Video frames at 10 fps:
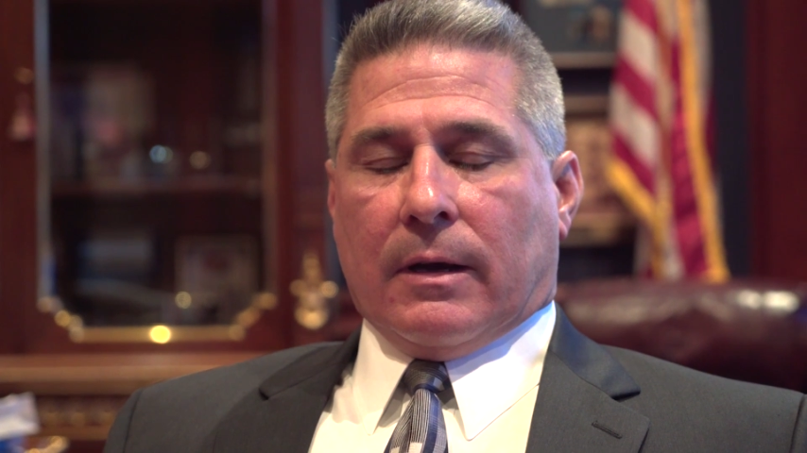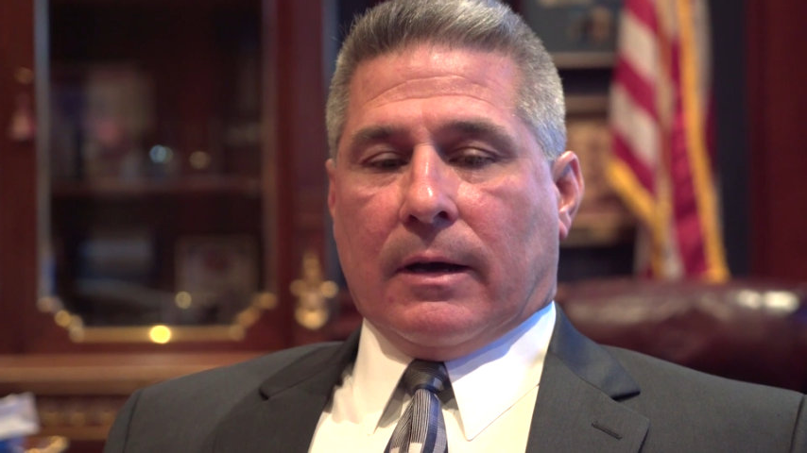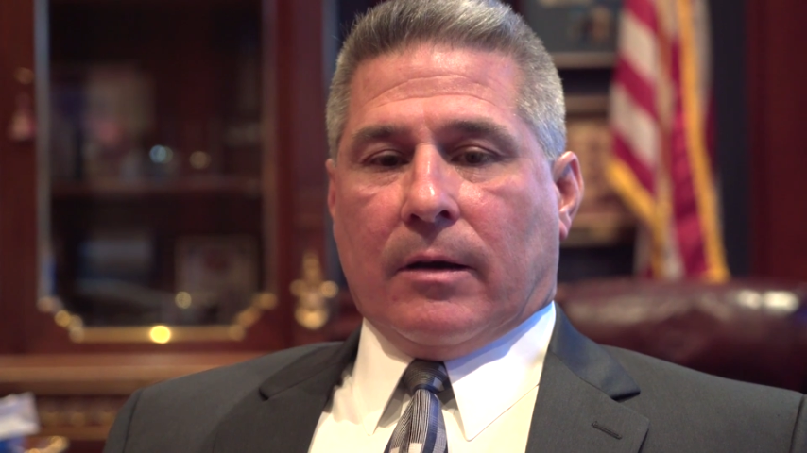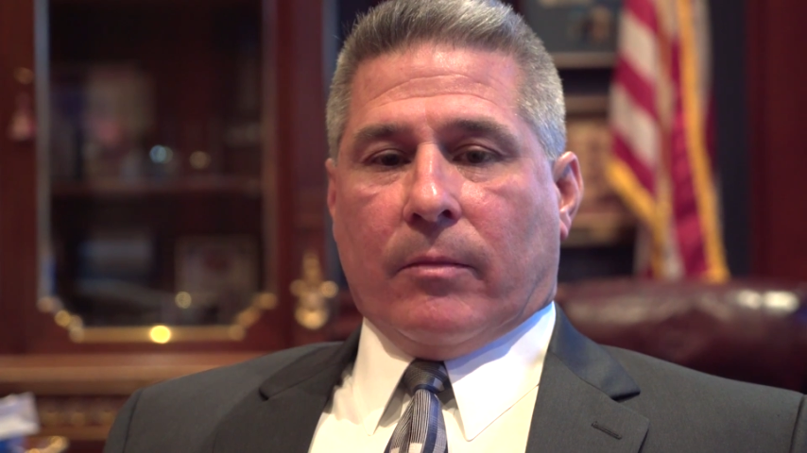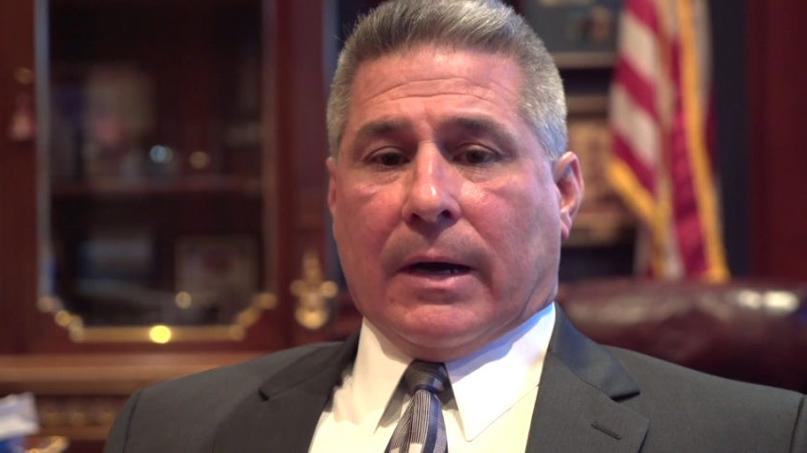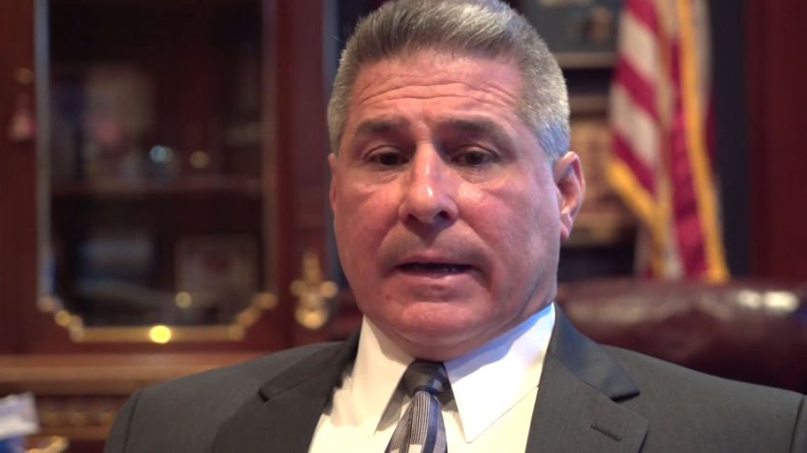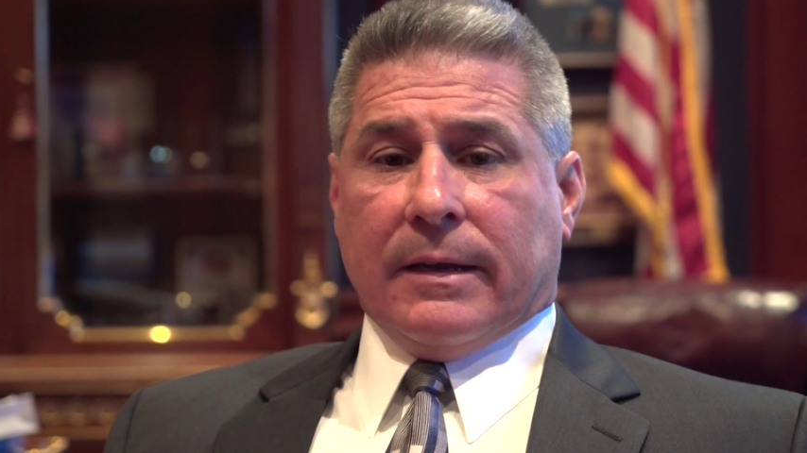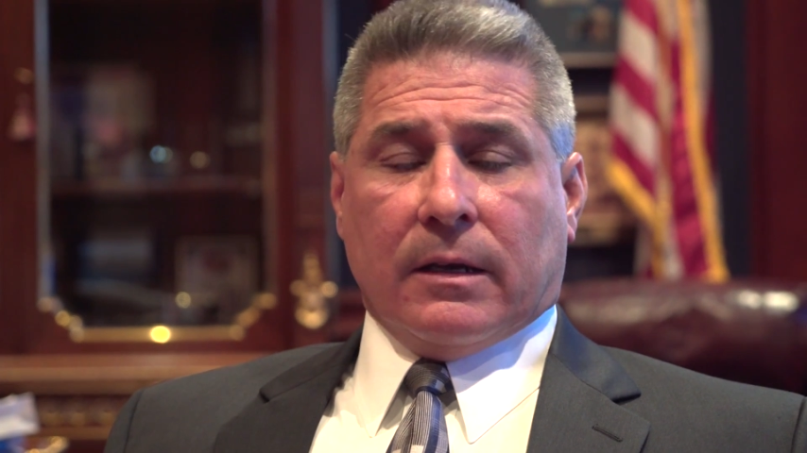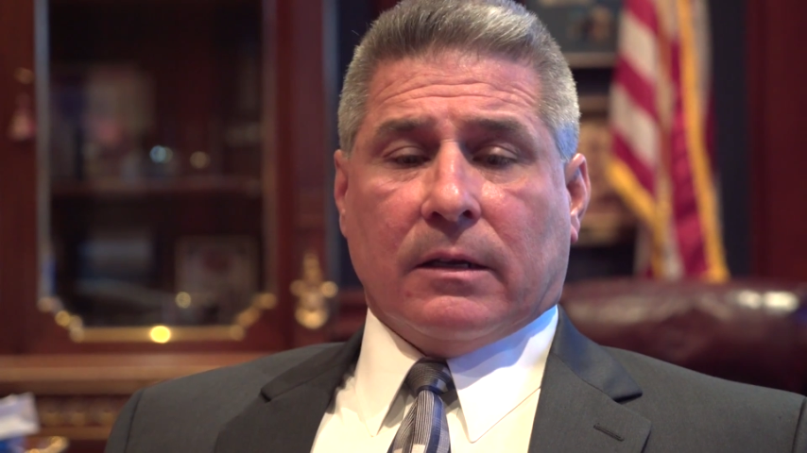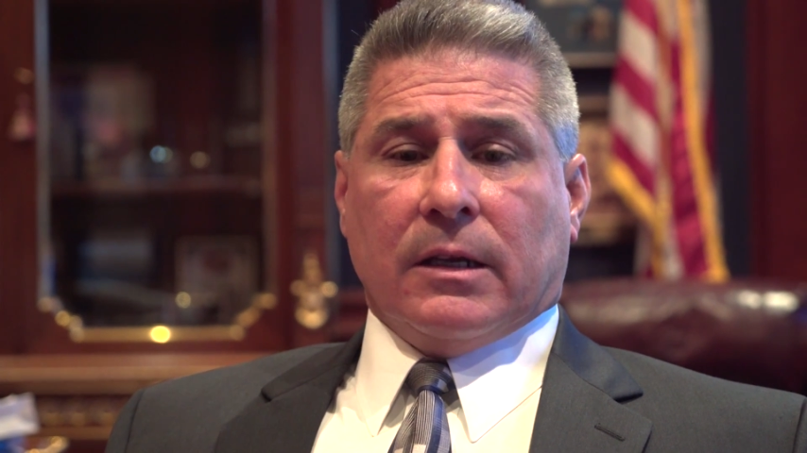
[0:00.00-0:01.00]
I
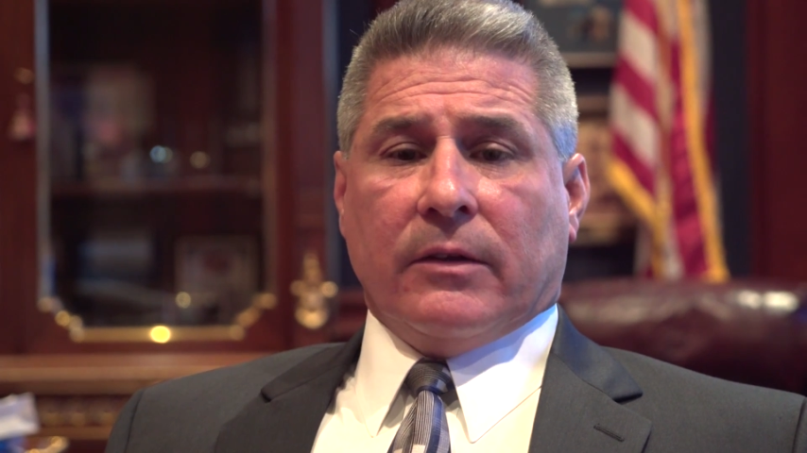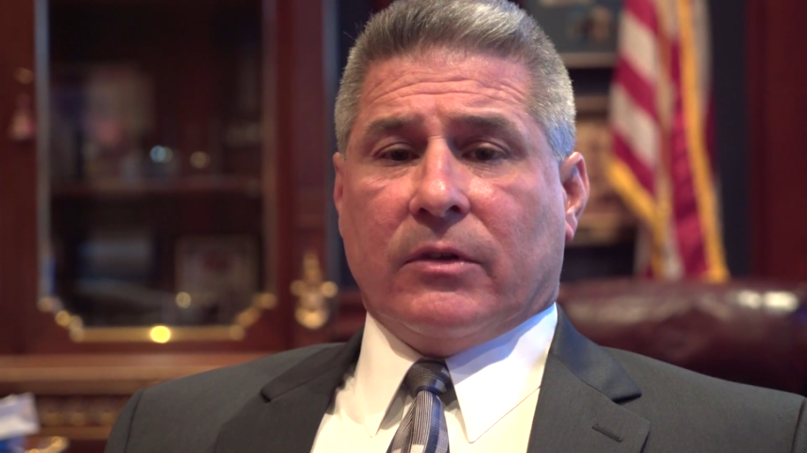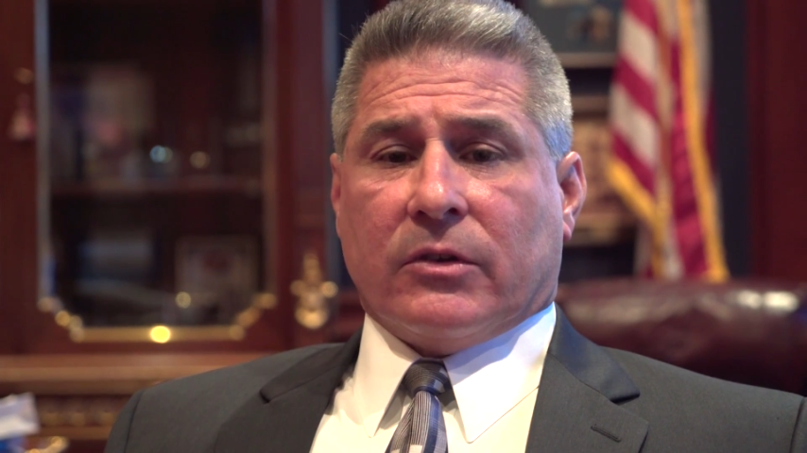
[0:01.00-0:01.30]
didn't leave